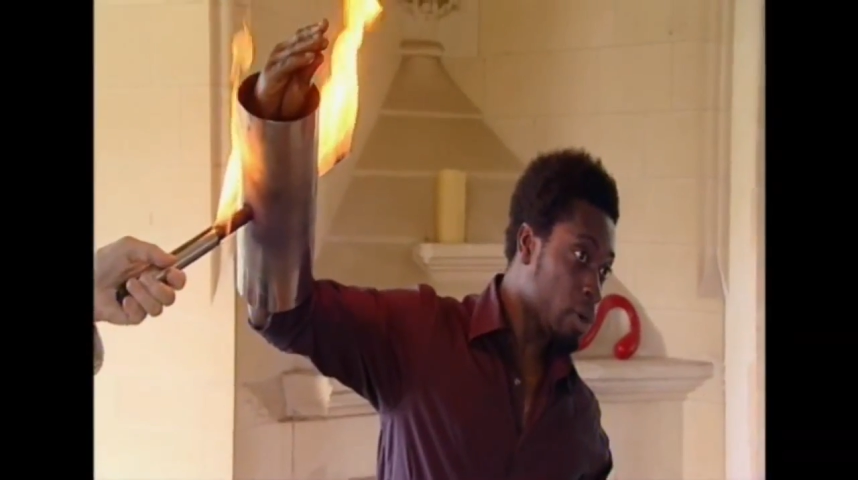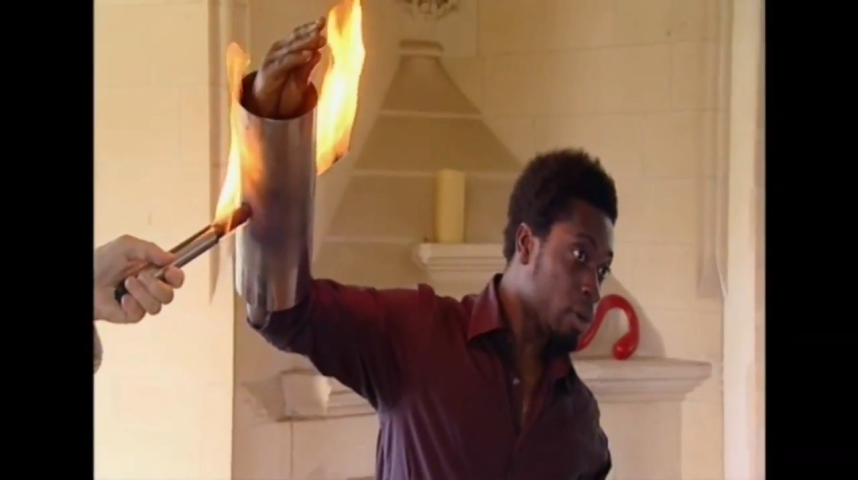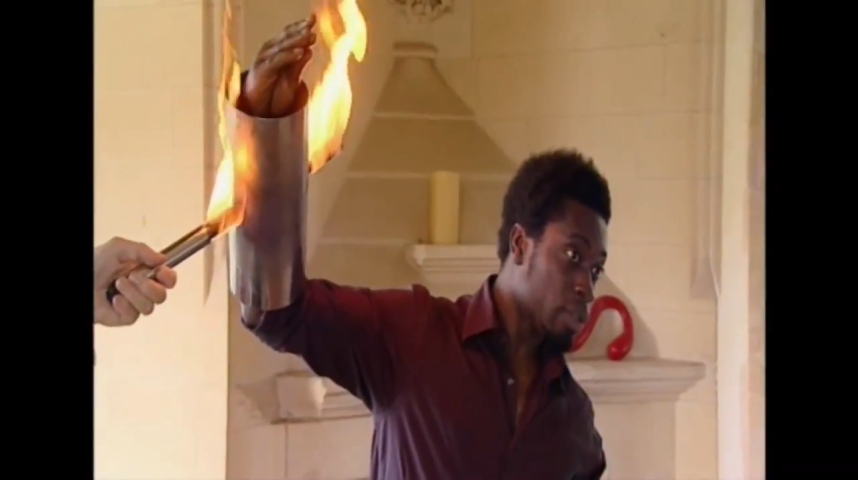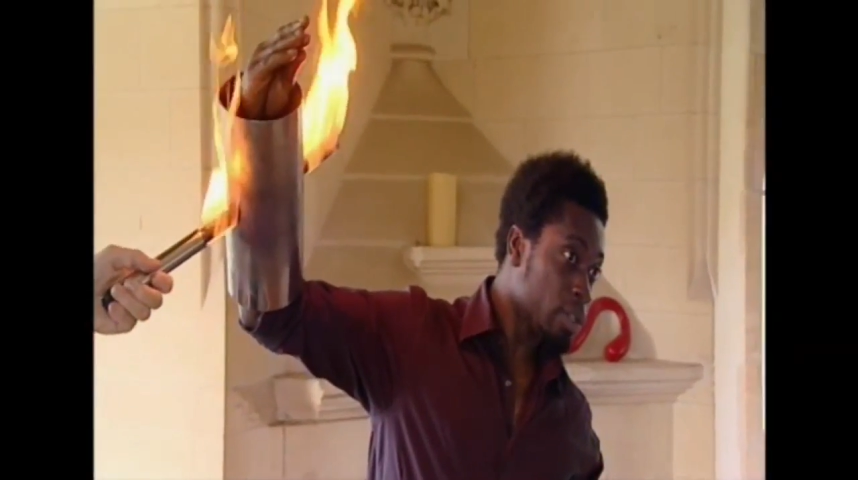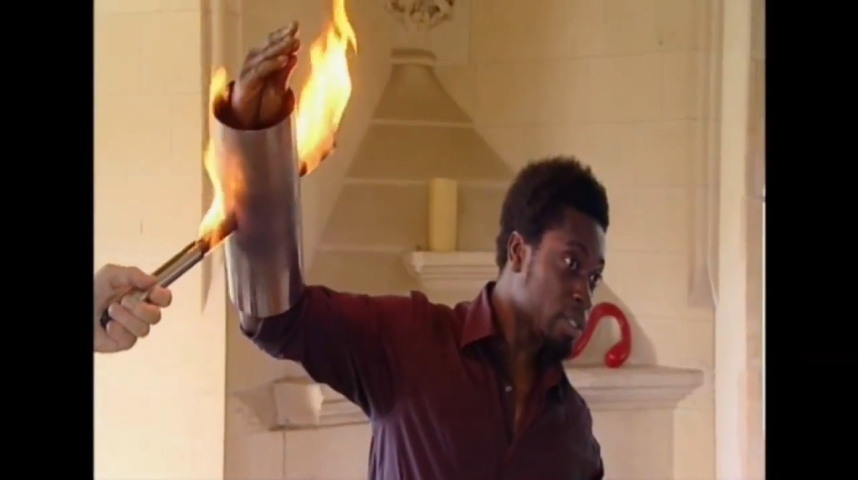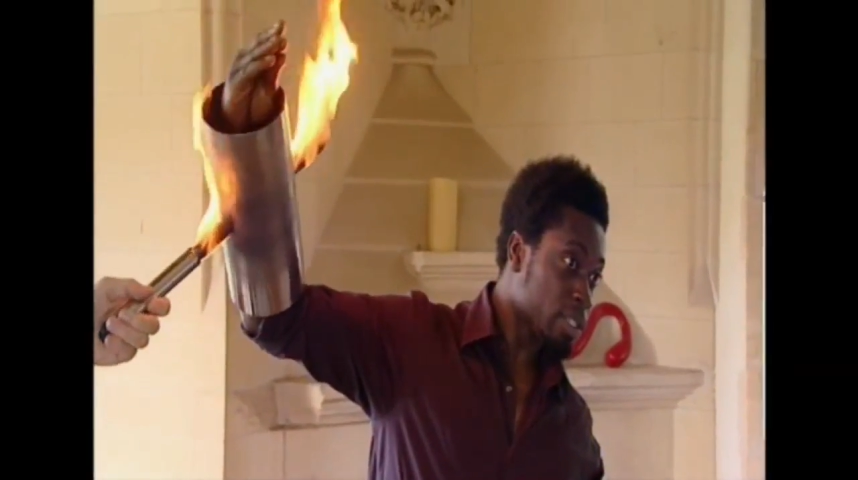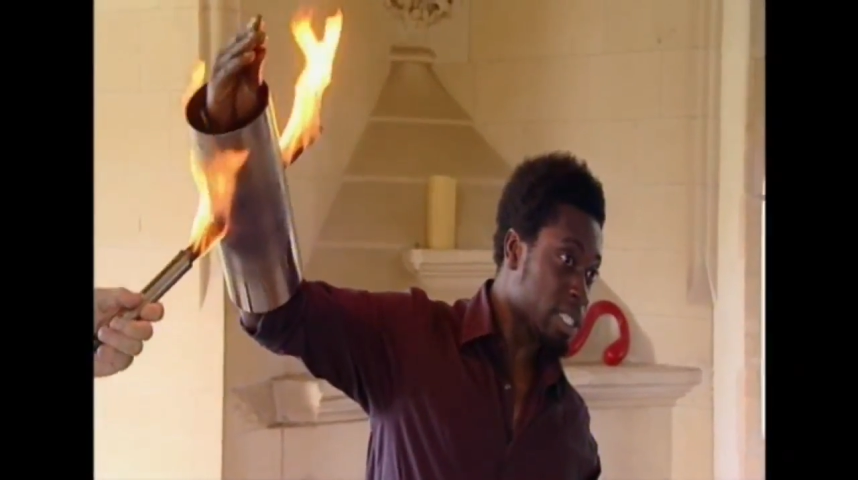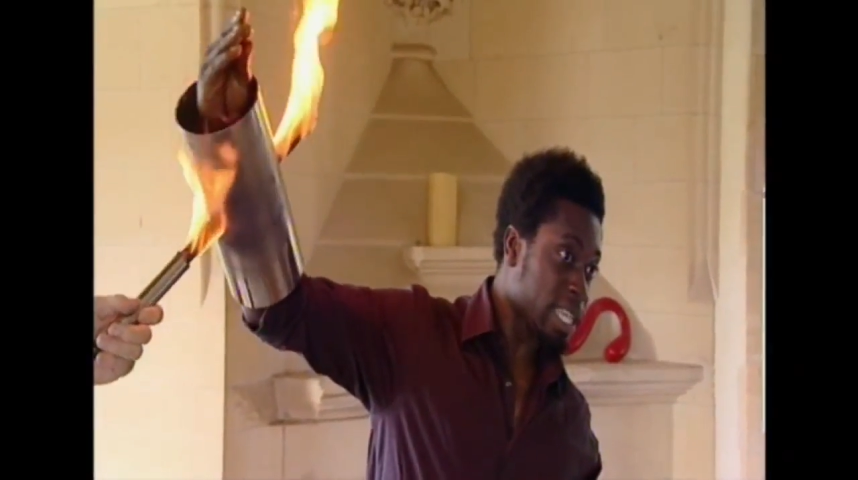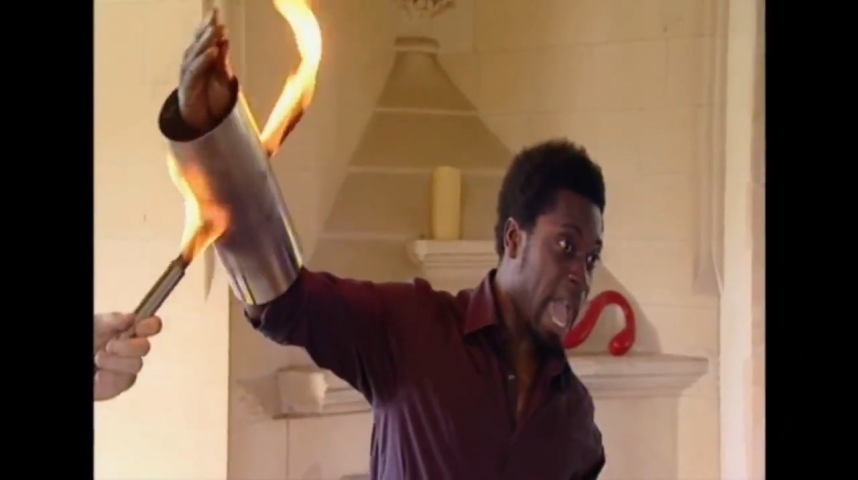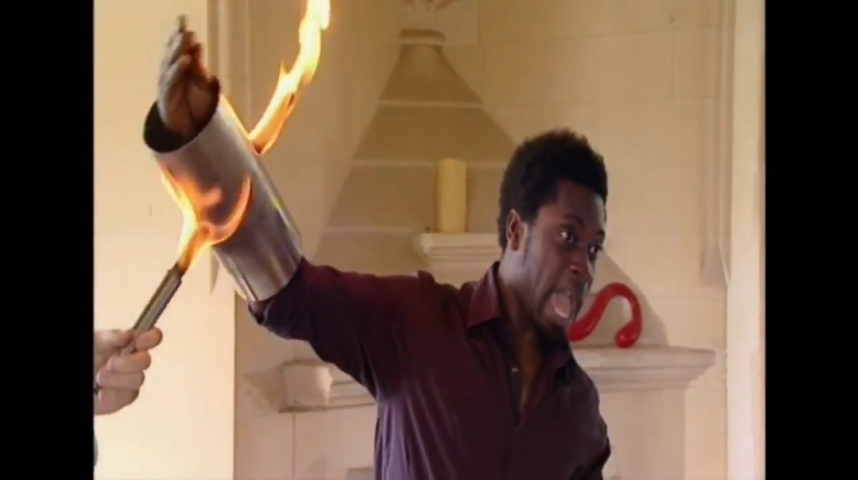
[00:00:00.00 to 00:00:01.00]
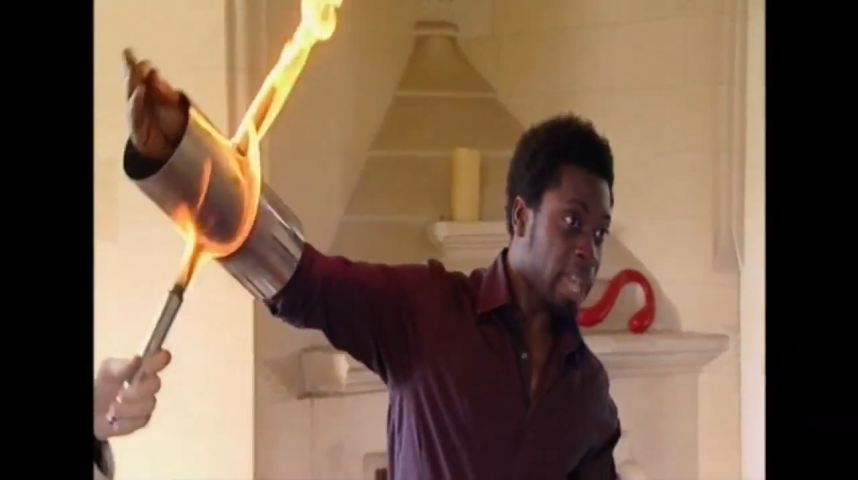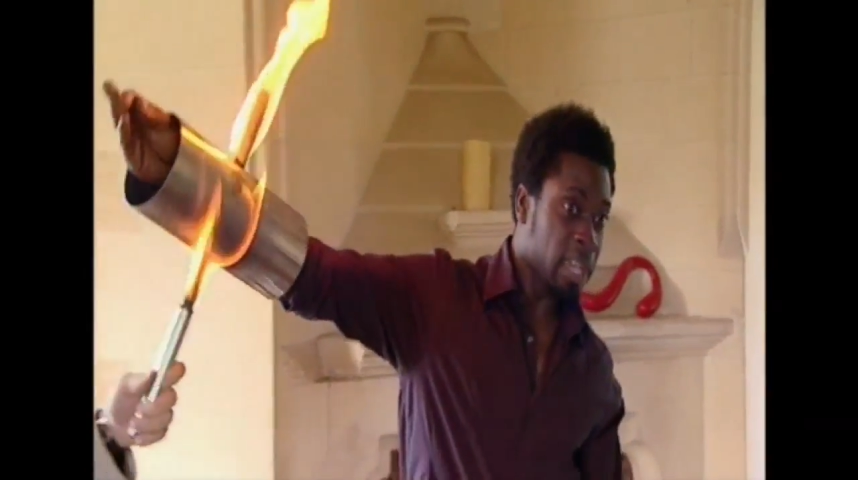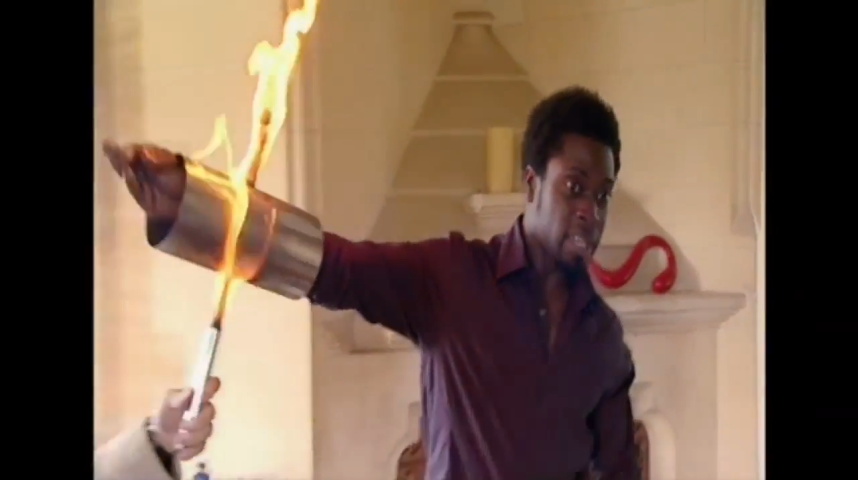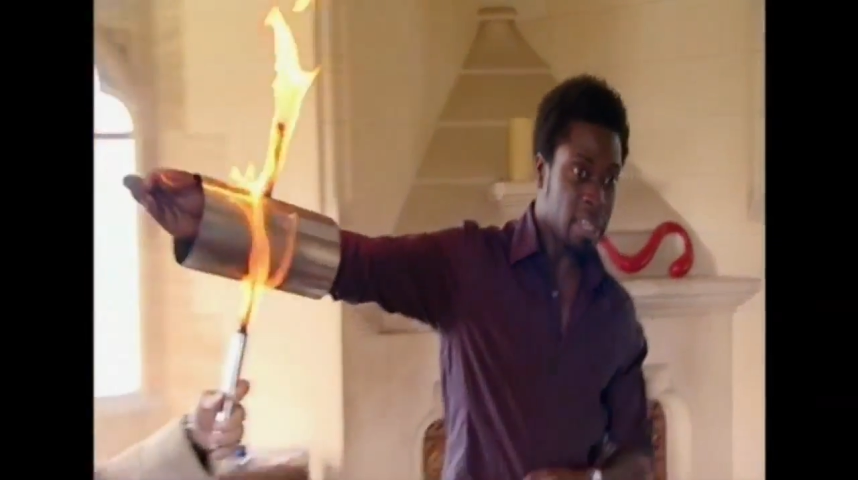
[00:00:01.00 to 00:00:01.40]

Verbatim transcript: Okay, bring yeah. it on.